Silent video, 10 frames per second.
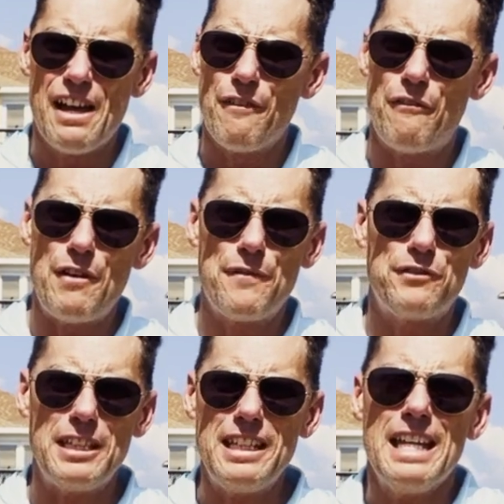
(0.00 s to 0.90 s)

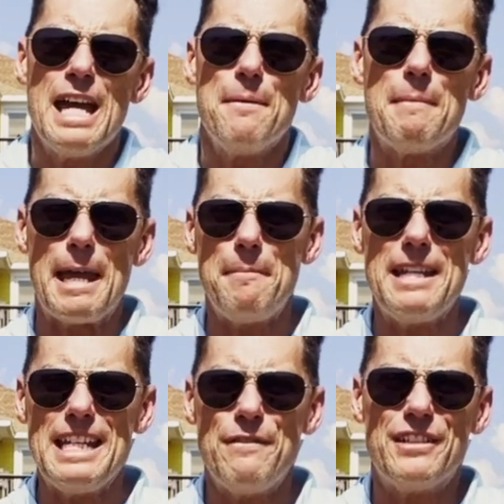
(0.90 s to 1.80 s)
50, maybe
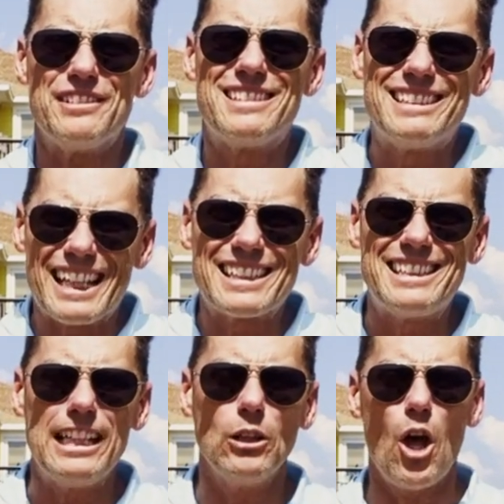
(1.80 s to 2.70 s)
even
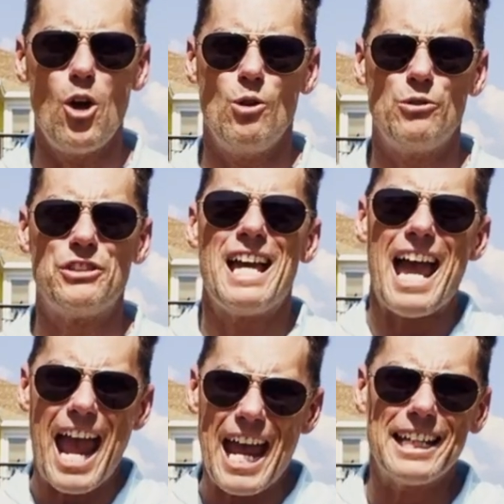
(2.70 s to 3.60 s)
60 loads
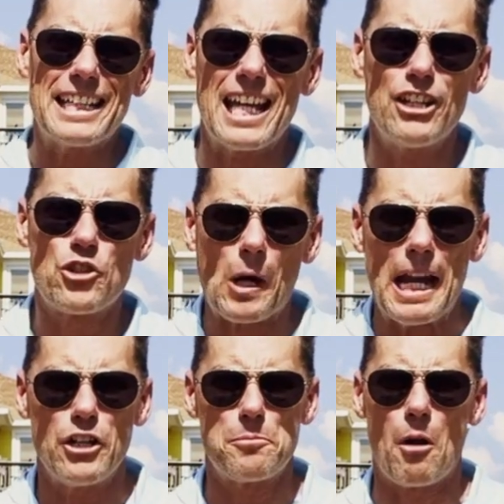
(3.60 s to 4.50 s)
and get a
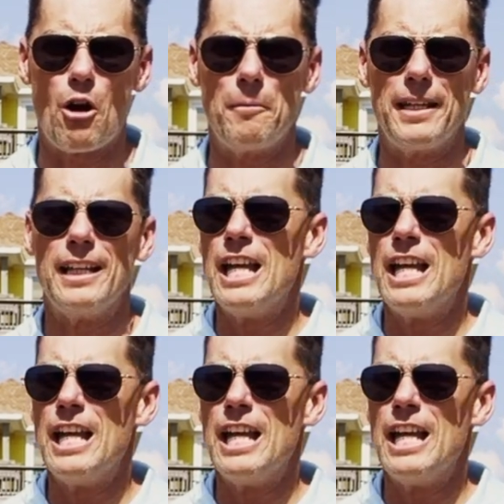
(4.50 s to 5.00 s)
drainage permit